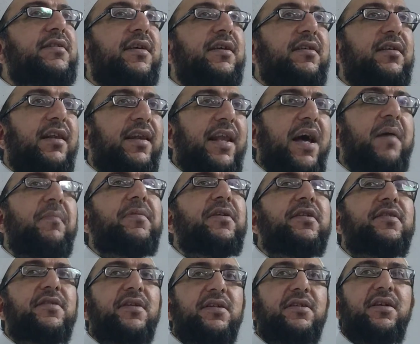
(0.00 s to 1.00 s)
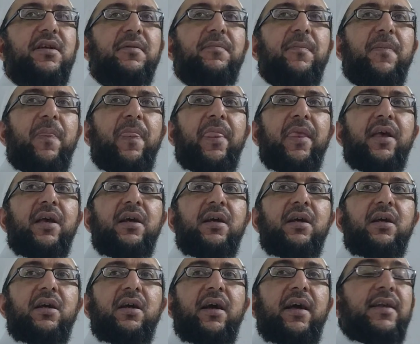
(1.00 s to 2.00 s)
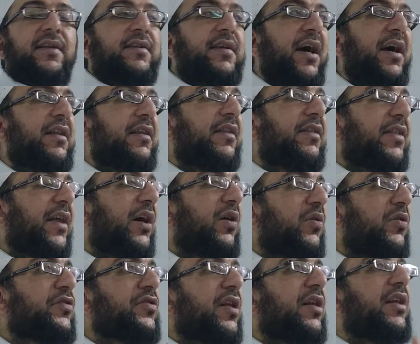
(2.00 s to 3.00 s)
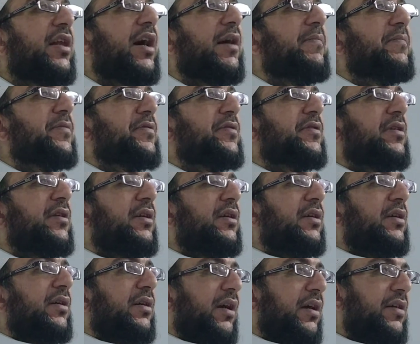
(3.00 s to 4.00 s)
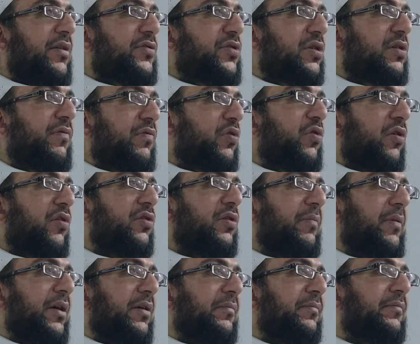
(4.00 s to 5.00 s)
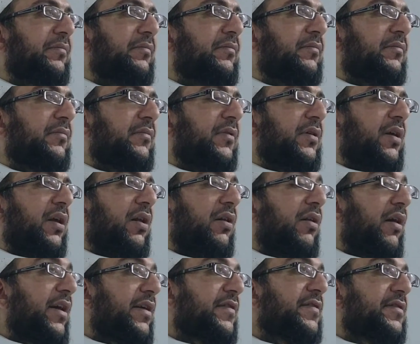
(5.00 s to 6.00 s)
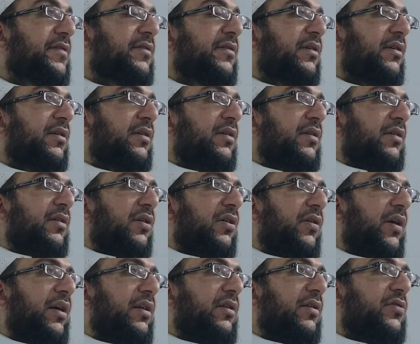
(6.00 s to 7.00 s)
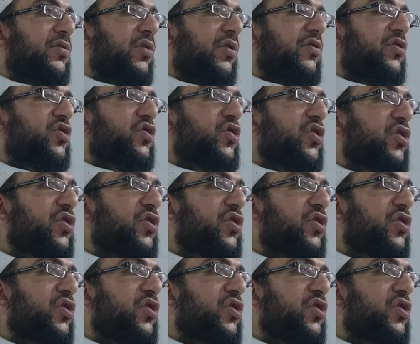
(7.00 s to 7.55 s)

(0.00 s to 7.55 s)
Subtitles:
lamped city. 10,000 lamps in the city of Cordoba. Lights, right? So this is